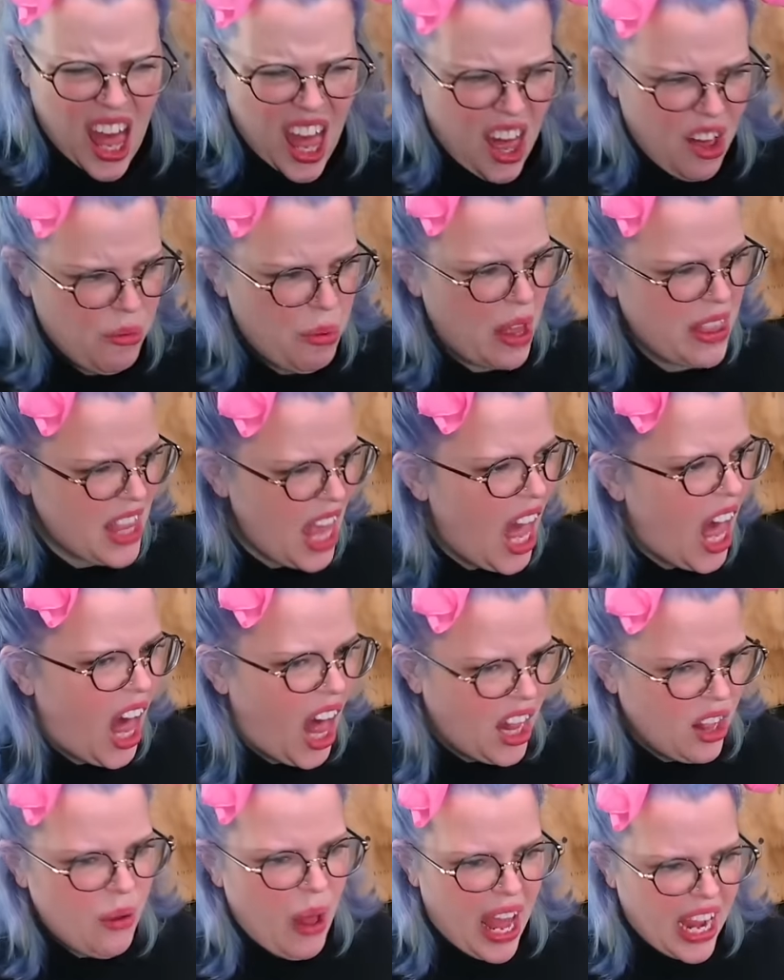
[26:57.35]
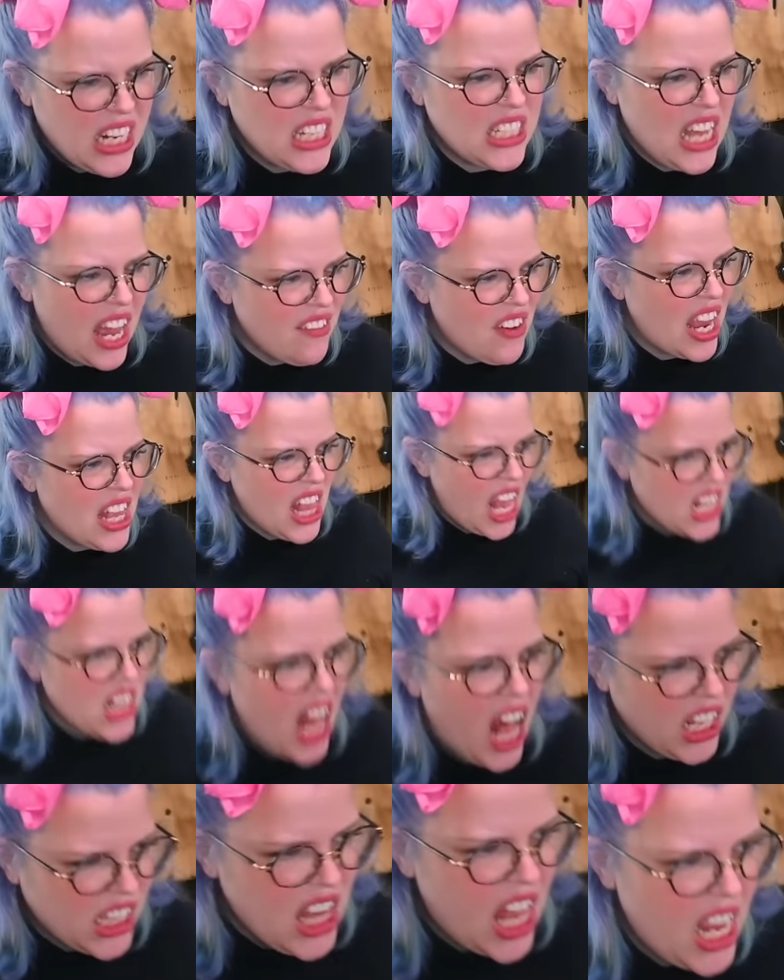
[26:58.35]
oh, what the hell? Why is that right there
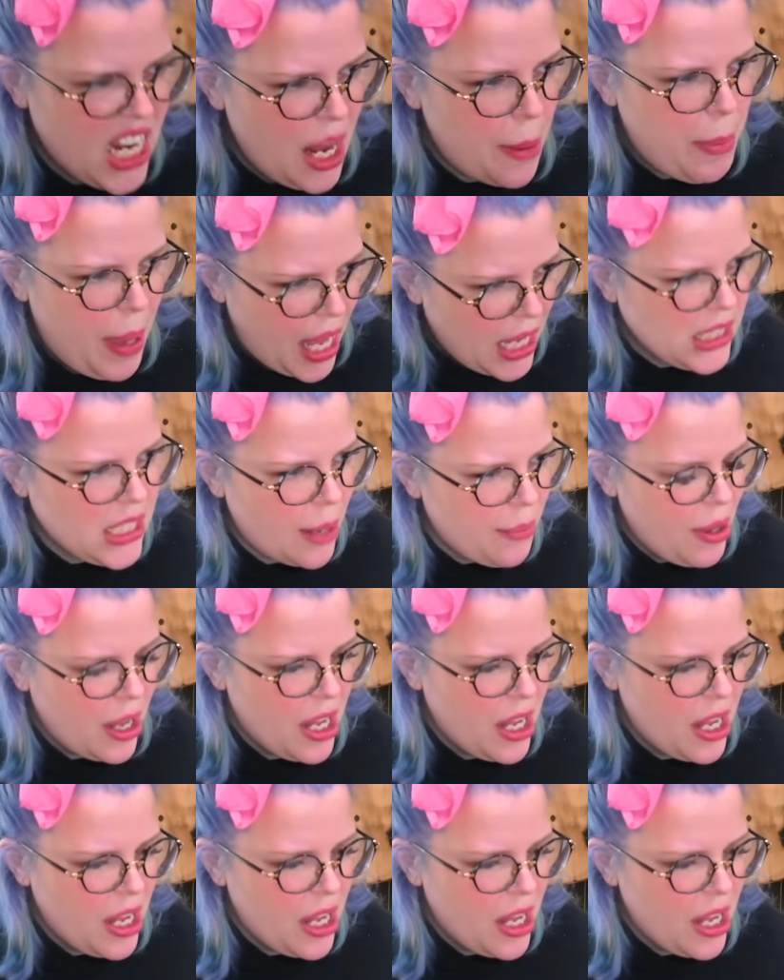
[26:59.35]
not quite? And I picked up